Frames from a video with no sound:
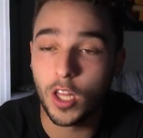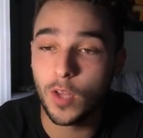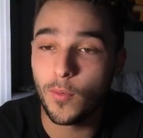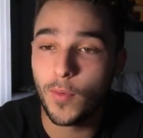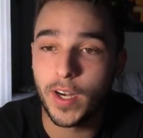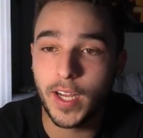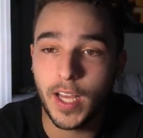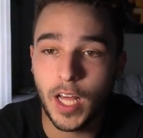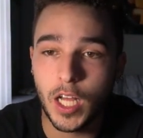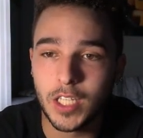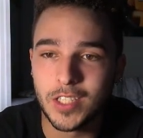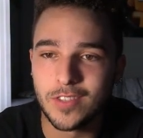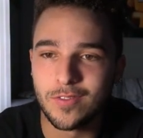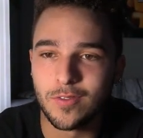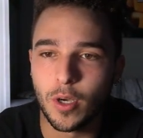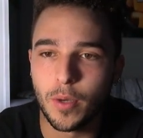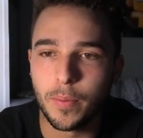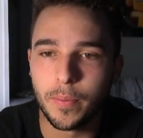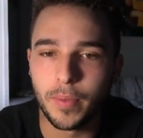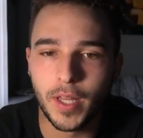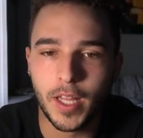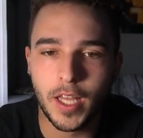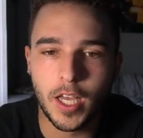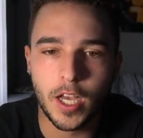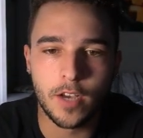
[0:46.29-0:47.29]
the way to college football
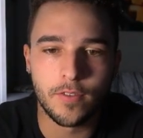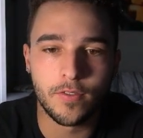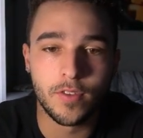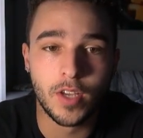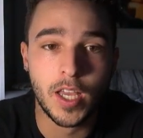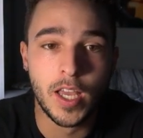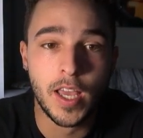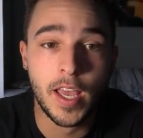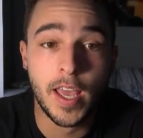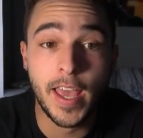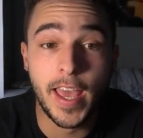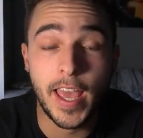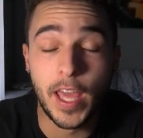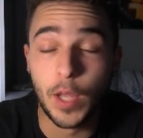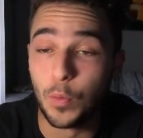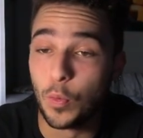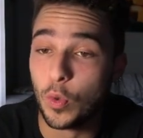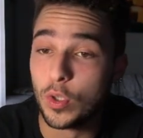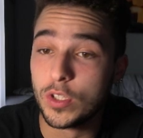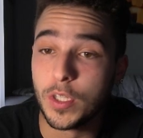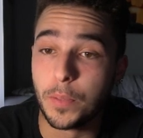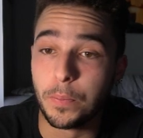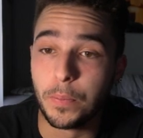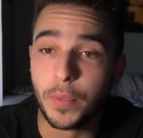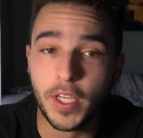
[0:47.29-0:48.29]
playoff and
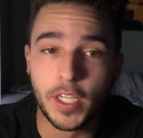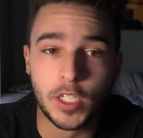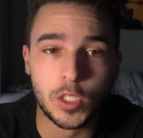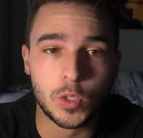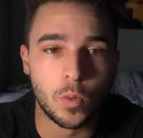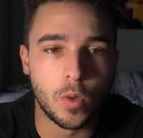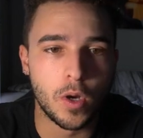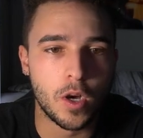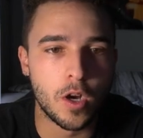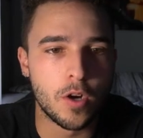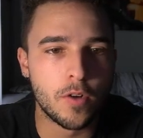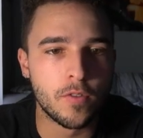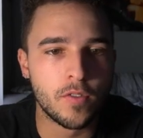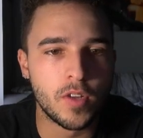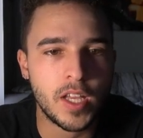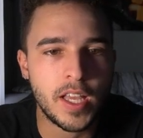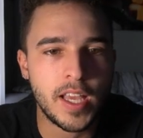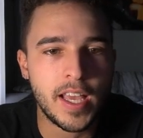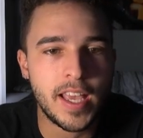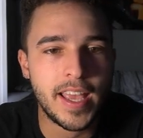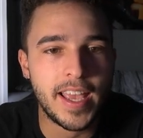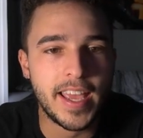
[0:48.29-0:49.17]
won the Big 12.